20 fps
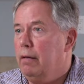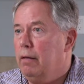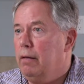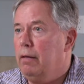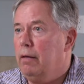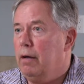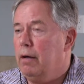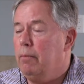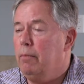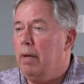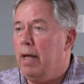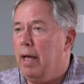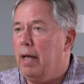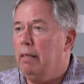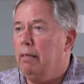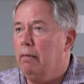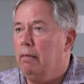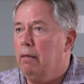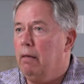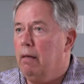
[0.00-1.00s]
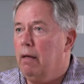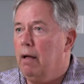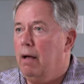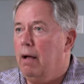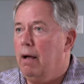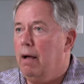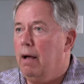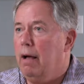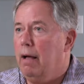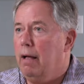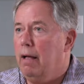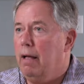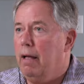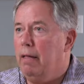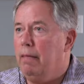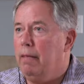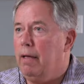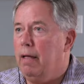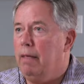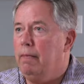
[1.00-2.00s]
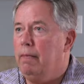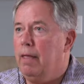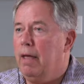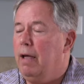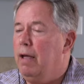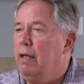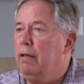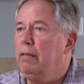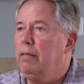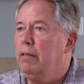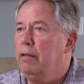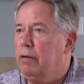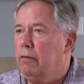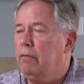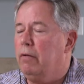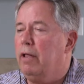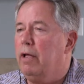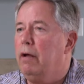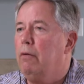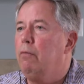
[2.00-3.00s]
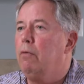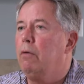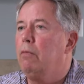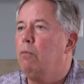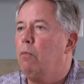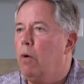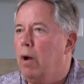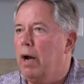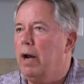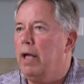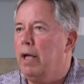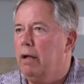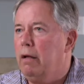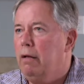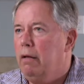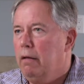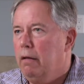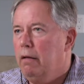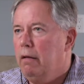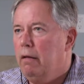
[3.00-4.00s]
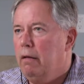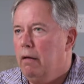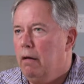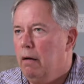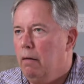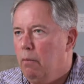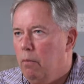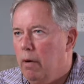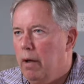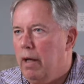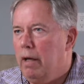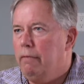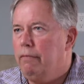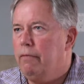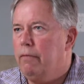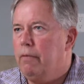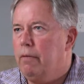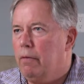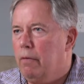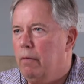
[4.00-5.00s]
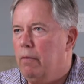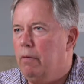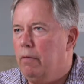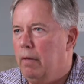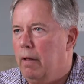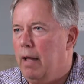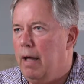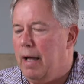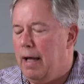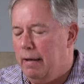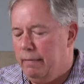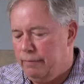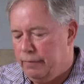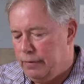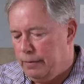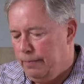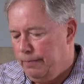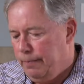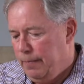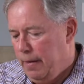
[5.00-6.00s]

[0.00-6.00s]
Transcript: young men, and they literally were running away for their own lives.